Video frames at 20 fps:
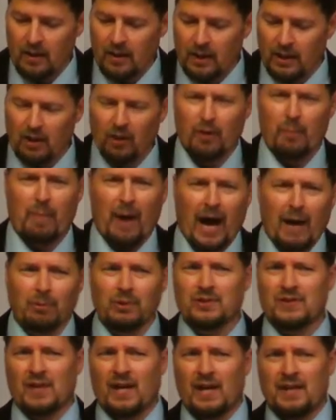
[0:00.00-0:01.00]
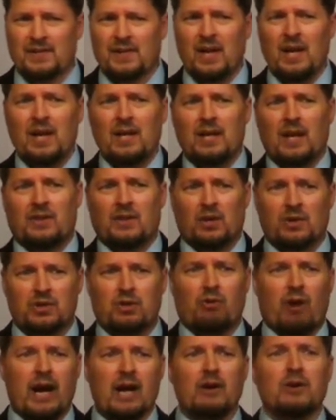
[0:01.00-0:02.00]
You know, the Bible says that there's
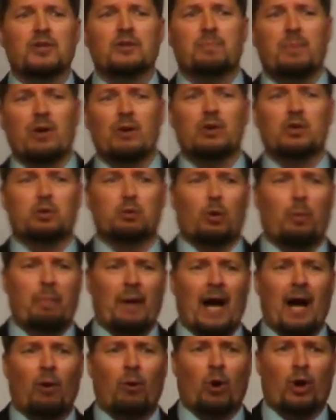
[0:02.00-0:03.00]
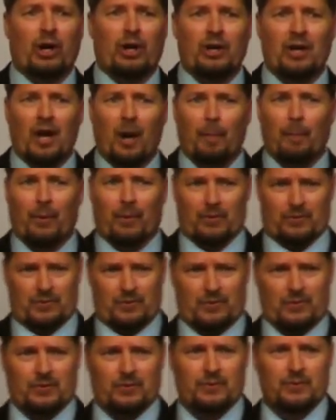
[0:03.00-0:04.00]
greater spiritual power in
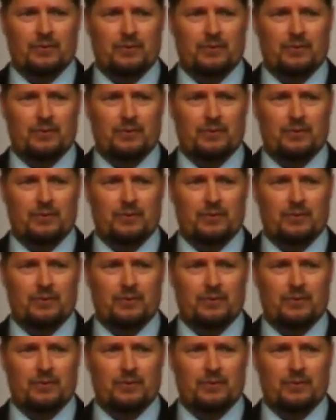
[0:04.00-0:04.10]
numbers.